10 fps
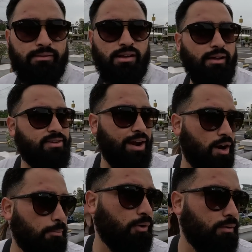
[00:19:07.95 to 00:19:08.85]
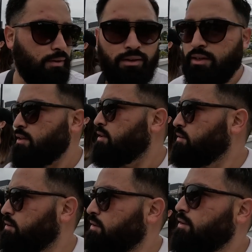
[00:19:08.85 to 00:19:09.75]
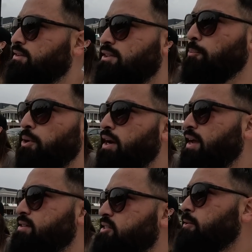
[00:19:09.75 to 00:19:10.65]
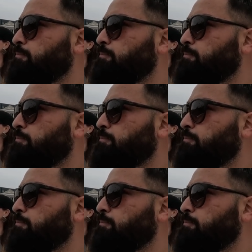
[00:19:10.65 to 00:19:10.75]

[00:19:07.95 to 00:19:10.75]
it's not terrible. It's super nice.